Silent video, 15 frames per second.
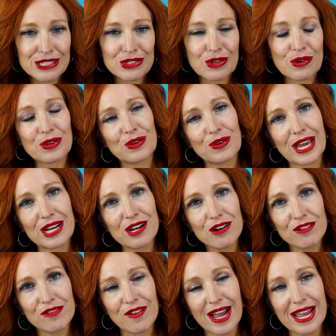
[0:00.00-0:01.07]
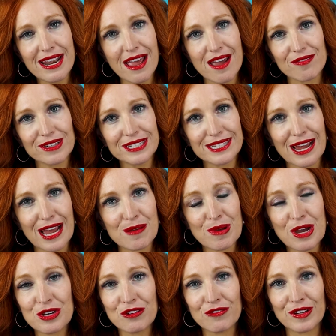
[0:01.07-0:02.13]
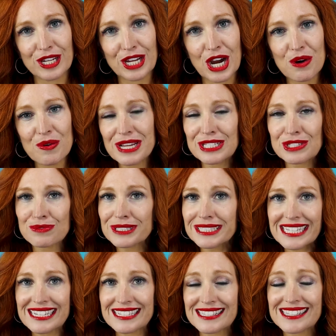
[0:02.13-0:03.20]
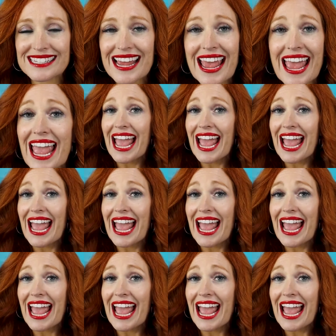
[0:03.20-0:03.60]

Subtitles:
so you get notified every time a new video is released.